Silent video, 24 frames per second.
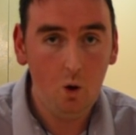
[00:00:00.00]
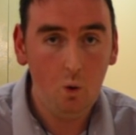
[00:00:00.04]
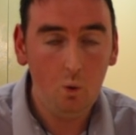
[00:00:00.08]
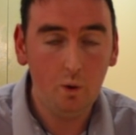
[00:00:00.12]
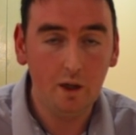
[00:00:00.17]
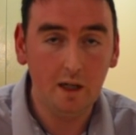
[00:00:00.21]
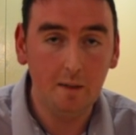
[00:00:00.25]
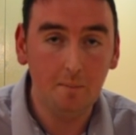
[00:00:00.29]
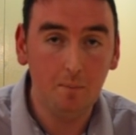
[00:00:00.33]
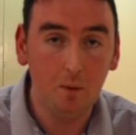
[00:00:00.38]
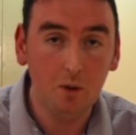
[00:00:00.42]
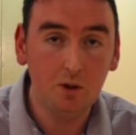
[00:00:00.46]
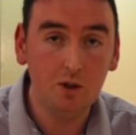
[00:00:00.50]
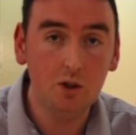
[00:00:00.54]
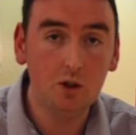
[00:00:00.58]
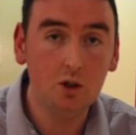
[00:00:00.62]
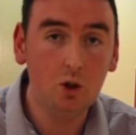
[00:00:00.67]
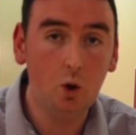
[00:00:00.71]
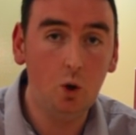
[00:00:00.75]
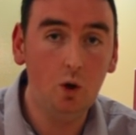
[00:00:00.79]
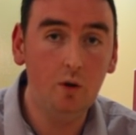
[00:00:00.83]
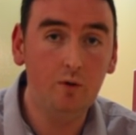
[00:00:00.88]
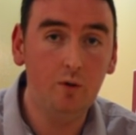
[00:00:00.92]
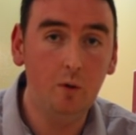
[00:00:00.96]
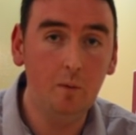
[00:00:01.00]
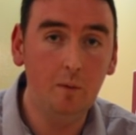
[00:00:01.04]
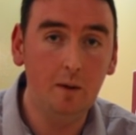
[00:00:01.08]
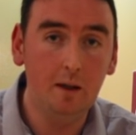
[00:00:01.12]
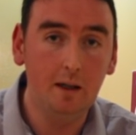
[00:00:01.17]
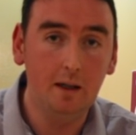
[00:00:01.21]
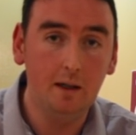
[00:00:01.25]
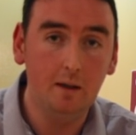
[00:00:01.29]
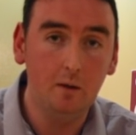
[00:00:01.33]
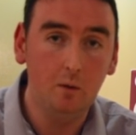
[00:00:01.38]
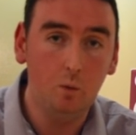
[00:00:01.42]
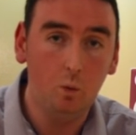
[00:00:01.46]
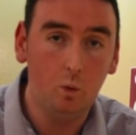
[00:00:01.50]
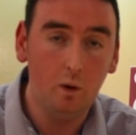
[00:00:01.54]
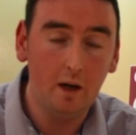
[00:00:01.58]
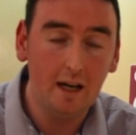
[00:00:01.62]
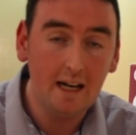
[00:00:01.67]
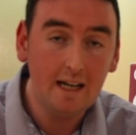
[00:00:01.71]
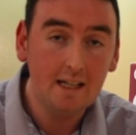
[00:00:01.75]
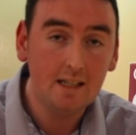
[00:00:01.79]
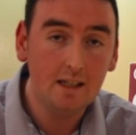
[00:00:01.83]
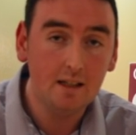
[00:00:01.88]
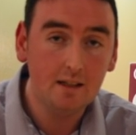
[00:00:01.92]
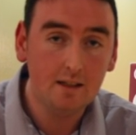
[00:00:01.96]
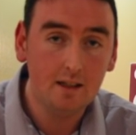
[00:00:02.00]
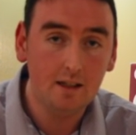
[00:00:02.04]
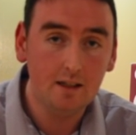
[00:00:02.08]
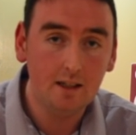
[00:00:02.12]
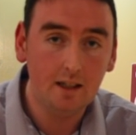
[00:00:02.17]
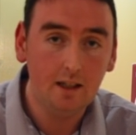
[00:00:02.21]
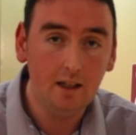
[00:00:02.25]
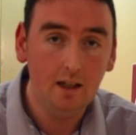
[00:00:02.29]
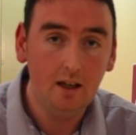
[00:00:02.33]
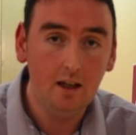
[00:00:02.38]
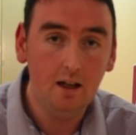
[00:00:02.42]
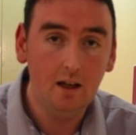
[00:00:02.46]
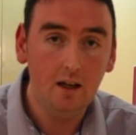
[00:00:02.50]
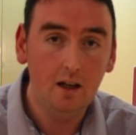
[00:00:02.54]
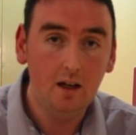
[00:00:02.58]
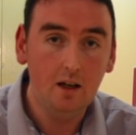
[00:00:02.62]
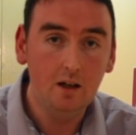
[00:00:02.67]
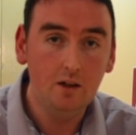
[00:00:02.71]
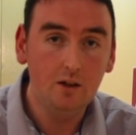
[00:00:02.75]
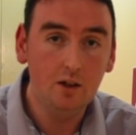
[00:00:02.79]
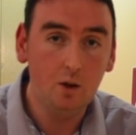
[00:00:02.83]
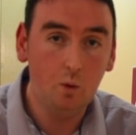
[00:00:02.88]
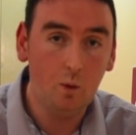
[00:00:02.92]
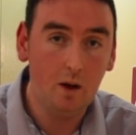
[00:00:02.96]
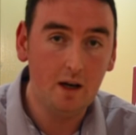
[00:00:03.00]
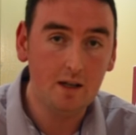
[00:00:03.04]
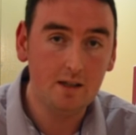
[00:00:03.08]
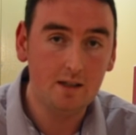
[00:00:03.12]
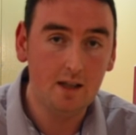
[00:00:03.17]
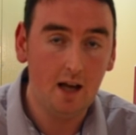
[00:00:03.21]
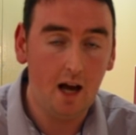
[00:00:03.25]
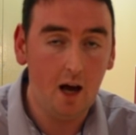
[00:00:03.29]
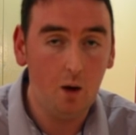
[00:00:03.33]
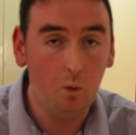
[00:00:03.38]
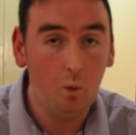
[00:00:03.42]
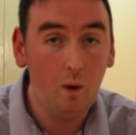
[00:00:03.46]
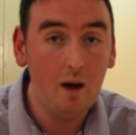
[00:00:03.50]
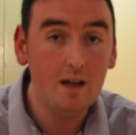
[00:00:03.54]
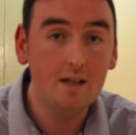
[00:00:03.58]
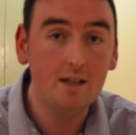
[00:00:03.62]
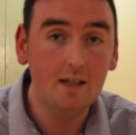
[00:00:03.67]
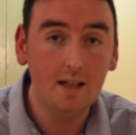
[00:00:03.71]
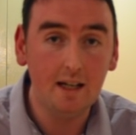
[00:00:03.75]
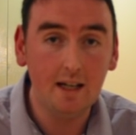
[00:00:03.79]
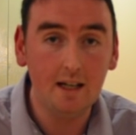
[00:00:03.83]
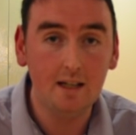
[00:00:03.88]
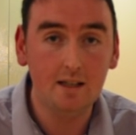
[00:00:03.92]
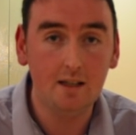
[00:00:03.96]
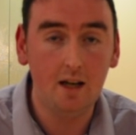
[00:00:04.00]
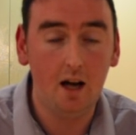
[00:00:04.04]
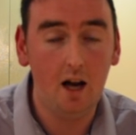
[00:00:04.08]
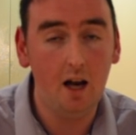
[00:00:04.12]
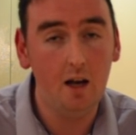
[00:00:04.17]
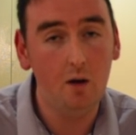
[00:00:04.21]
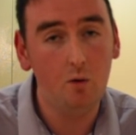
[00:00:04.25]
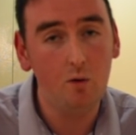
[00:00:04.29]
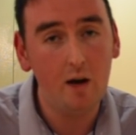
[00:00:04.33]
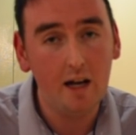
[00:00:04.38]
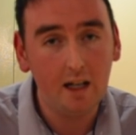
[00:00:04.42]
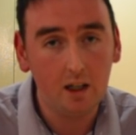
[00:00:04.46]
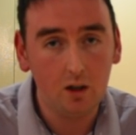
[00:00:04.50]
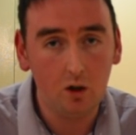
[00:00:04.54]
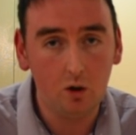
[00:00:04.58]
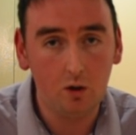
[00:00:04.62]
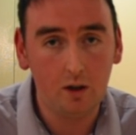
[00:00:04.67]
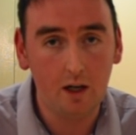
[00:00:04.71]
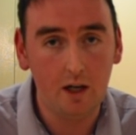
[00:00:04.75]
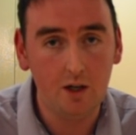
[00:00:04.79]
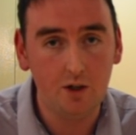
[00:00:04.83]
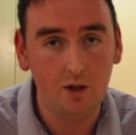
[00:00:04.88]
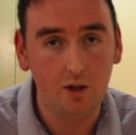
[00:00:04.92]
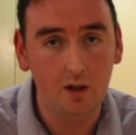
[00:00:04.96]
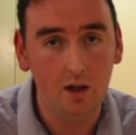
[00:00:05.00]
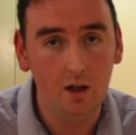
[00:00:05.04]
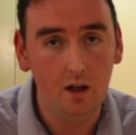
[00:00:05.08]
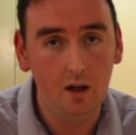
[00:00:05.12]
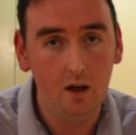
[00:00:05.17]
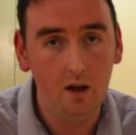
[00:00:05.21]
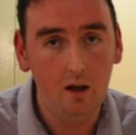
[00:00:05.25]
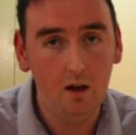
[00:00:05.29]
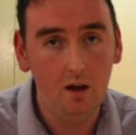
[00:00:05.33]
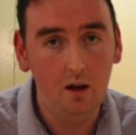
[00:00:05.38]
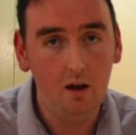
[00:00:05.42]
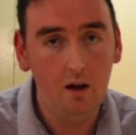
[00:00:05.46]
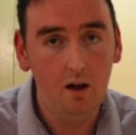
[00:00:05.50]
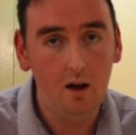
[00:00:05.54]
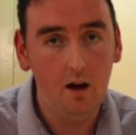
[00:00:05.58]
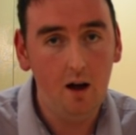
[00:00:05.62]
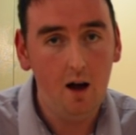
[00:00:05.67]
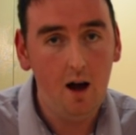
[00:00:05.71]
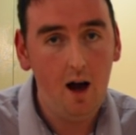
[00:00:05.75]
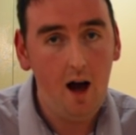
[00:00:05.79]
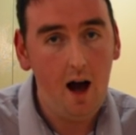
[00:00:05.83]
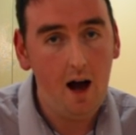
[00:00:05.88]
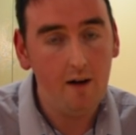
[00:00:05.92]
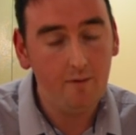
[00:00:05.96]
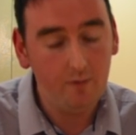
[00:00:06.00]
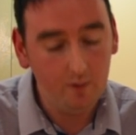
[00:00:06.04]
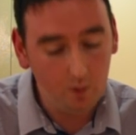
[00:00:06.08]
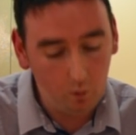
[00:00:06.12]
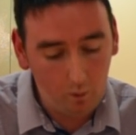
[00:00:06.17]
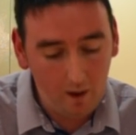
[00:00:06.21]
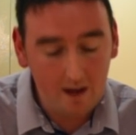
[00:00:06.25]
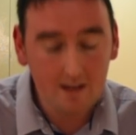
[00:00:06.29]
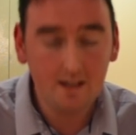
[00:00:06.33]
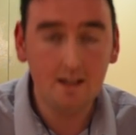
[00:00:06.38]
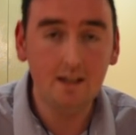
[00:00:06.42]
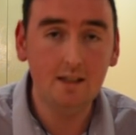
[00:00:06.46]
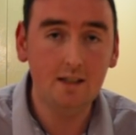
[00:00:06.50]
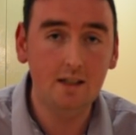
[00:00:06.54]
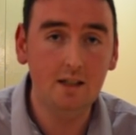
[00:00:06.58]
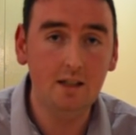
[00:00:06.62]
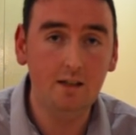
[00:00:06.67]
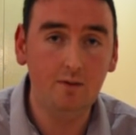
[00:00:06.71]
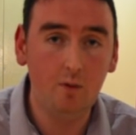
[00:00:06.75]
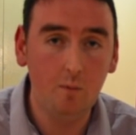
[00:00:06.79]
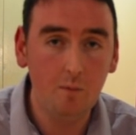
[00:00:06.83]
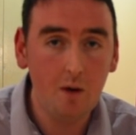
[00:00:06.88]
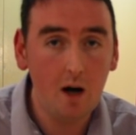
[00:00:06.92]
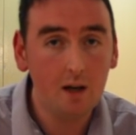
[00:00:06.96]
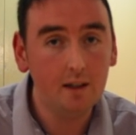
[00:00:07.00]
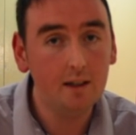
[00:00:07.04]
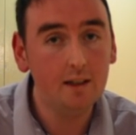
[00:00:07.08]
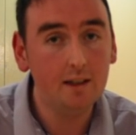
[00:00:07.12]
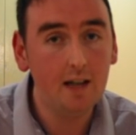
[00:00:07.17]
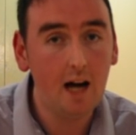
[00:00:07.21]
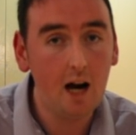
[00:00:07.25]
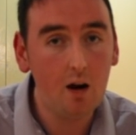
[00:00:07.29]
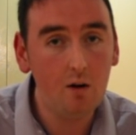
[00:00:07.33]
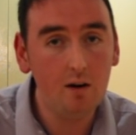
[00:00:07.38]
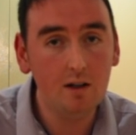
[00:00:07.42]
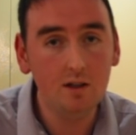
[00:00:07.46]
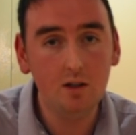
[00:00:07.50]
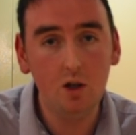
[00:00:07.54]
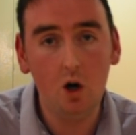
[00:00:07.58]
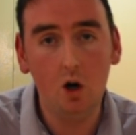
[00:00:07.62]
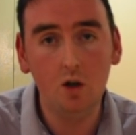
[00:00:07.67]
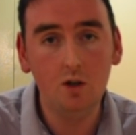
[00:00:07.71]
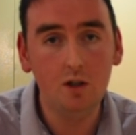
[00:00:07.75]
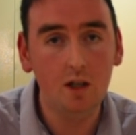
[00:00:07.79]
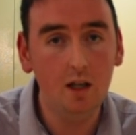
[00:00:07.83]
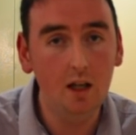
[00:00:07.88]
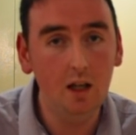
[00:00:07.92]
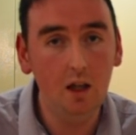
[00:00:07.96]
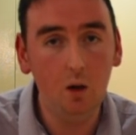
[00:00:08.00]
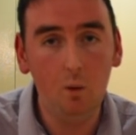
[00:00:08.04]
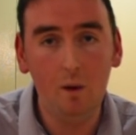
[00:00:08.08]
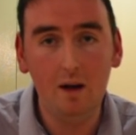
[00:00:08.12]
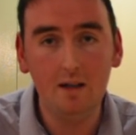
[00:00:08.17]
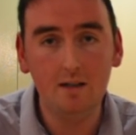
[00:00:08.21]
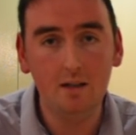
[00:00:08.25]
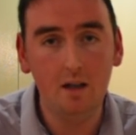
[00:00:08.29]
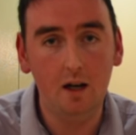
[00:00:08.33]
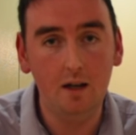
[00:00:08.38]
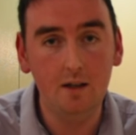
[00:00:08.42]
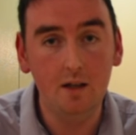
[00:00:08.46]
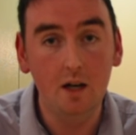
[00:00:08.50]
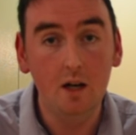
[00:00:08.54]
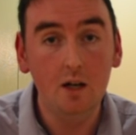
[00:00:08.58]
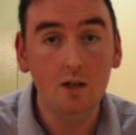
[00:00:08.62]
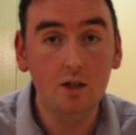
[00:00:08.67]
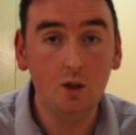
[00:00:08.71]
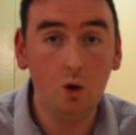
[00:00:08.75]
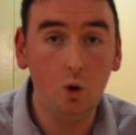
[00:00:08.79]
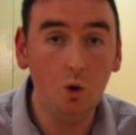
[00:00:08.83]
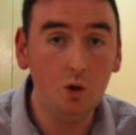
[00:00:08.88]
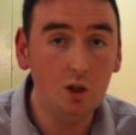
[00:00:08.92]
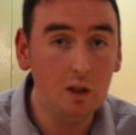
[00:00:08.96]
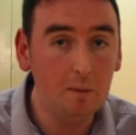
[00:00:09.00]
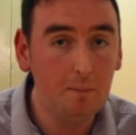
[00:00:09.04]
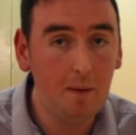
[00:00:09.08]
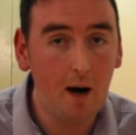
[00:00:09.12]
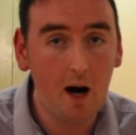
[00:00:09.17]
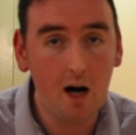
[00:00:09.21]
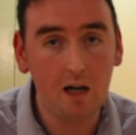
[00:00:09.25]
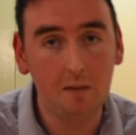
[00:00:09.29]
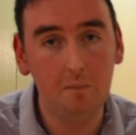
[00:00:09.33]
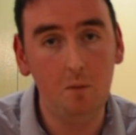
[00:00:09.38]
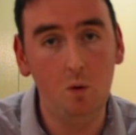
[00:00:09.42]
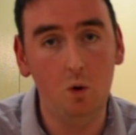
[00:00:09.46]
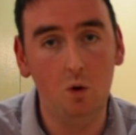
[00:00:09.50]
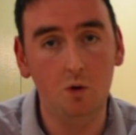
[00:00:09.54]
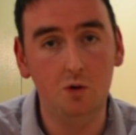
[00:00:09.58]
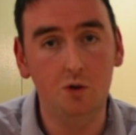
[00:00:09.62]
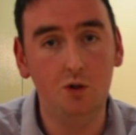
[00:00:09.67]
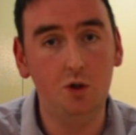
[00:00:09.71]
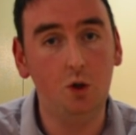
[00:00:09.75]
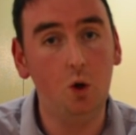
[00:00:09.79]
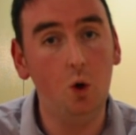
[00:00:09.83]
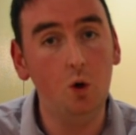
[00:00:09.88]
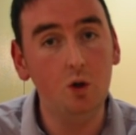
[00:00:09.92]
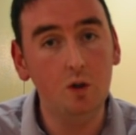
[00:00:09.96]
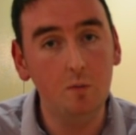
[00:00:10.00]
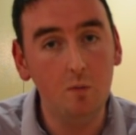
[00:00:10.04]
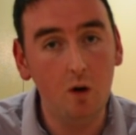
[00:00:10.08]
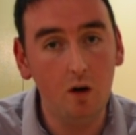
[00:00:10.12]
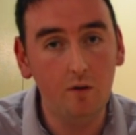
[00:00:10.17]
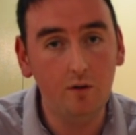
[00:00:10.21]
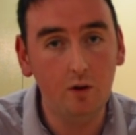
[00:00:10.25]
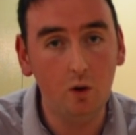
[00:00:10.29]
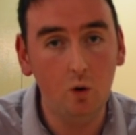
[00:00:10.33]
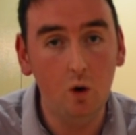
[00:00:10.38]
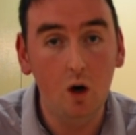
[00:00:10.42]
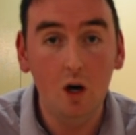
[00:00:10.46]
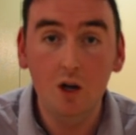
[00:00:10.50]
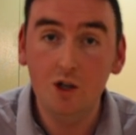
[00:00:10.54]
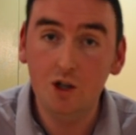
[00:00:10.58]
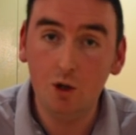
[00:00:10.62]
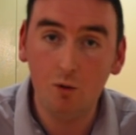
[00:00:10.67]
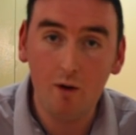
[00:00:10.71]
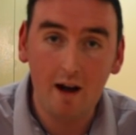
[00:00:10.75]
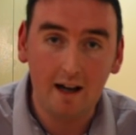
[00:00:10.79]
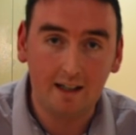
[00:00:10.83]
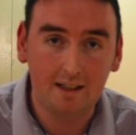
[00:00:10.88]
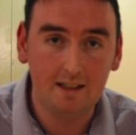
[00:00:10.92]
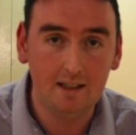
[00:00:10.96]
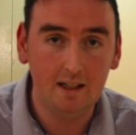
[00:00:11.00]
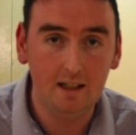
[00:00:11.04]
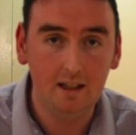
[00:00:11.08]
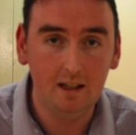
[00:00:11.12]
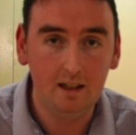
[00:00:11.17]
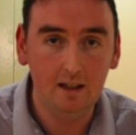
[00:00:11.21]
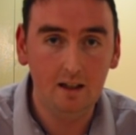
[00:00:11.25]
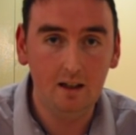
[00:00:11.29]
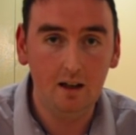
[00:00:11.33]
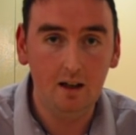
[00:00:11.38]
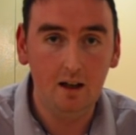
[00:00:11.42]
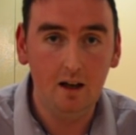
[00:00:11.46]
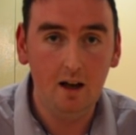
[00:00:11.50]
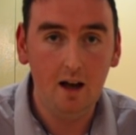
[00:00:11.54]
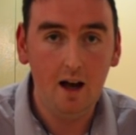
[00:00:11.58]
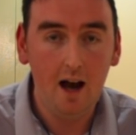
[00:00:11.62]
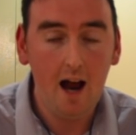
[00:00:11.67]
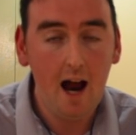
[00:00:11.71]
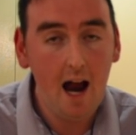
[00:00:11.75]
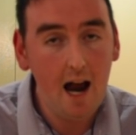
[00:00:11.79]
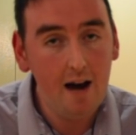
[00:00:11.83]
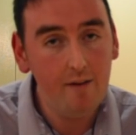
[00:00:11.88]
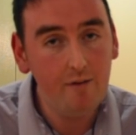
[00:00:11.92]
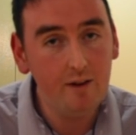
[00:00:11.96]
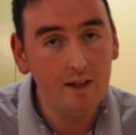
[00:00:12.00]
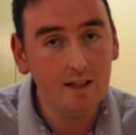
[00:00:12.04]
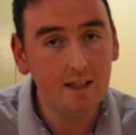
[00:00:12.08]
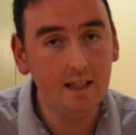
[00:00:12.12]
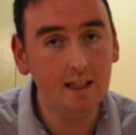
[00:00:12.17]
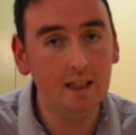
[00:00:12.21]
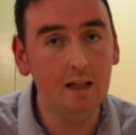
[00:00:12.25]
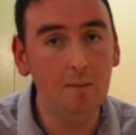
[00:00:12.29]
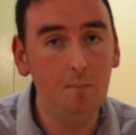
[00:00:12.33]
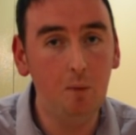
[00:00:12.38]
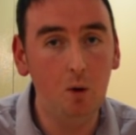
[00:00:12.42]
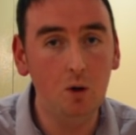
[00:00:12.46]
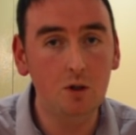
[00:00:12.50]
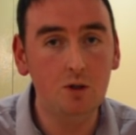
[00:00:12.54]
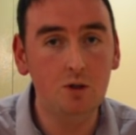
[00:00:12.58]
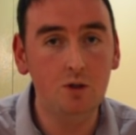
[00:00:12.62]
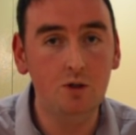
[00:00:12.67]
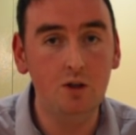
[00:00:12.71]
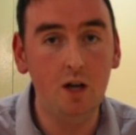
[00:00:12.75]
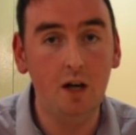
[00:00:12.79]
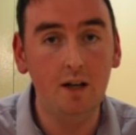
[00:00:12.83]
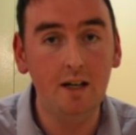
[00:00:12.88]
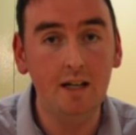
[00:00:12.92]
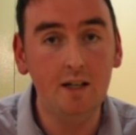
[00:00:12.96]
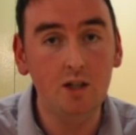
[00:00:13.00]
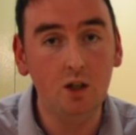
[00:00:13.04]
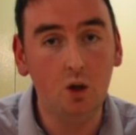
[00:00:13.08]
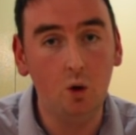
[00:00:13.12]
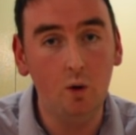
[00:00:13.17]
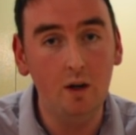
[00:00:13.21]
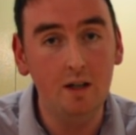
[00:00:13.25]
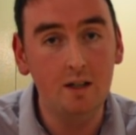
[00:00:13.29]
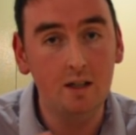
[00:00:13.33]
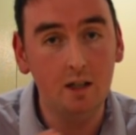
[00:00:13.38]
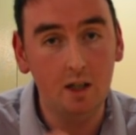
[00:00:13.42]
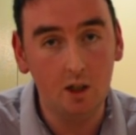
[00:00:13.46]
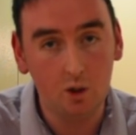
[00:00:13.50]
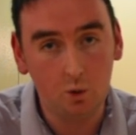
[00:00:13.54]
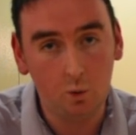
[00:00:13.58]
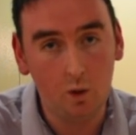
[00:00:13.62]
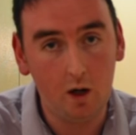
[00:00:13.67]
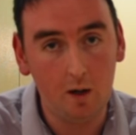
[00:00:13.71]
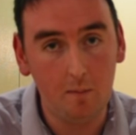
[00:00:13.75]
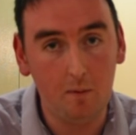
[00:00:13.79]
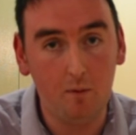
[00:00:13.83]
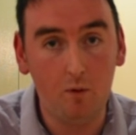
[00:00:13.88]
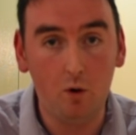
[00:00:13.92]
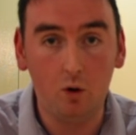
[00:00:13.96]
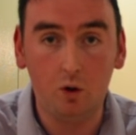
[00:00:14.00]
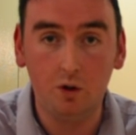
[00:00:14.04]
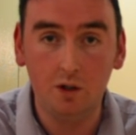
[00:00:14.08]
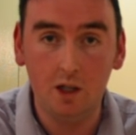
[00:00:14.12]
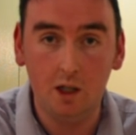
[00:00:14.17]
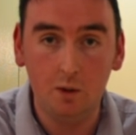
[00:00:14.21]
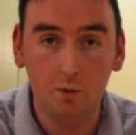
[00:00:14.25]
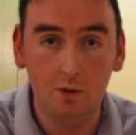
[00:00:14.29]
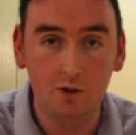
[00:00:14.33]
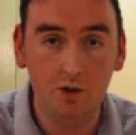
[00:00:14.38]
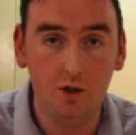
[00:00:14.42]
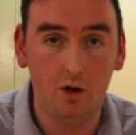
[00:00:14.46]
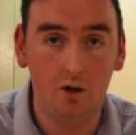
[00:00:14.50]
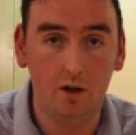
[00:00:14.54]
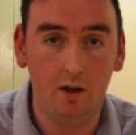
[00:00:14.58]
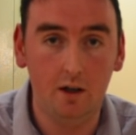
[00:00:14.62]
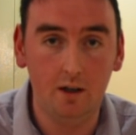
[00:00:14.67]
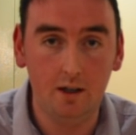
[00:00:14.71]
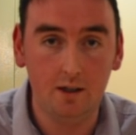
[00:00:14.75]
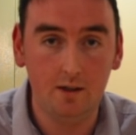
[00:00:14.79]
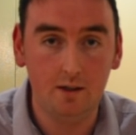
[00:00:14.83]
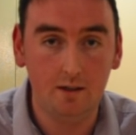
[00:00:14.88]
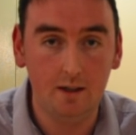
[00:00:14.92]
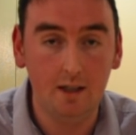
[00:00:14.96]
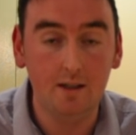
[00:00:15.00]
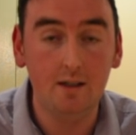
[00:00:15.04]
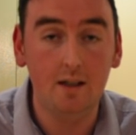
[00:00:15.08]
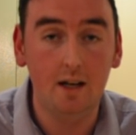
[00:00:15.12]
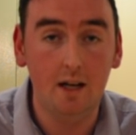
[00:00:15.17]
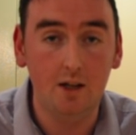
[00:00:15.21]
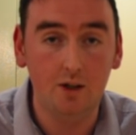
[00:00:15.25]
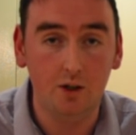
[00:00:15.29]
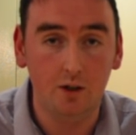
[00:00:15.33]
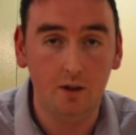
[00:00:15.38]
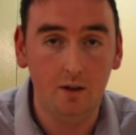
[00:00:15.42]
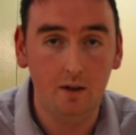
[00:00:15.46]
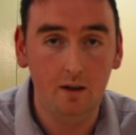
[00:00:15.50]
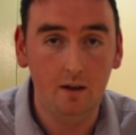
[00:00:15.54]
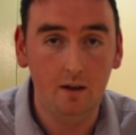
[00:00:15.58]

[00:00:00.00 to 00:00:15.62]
We need buses going from the east of the city to the west and west to east on a regular occasion. And from the west of the city, from Knocknacarra, Salthill, the west side, to go to the Parkmoors, to go to Merview, direct. Every single bus does not need to go into their square before it goes onto its journey, destination.